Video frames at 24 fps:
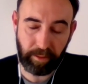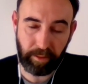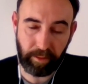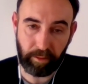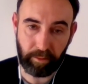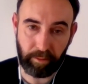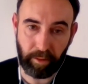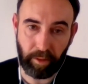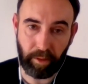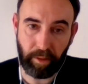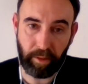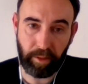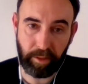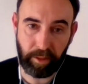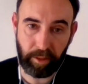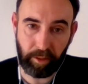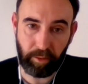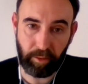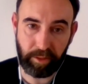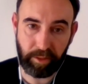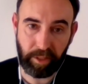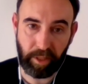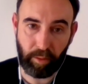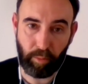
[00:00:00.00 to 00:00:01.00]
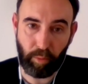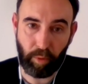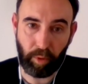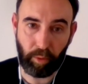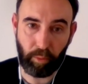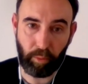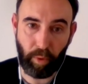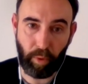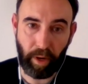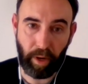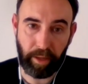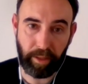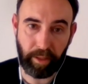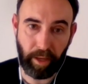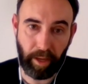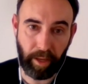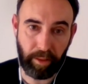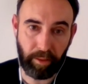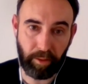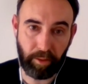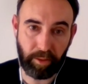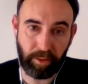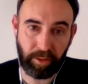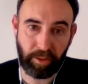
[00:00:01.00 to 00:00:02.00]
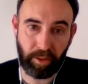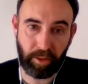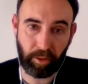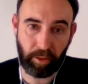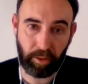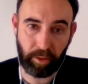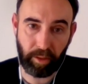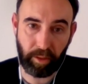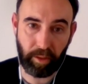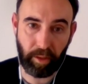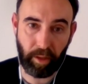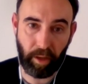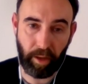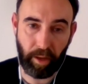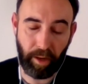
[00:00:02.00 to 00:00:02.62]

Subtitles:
the leading OTA worldwide and the second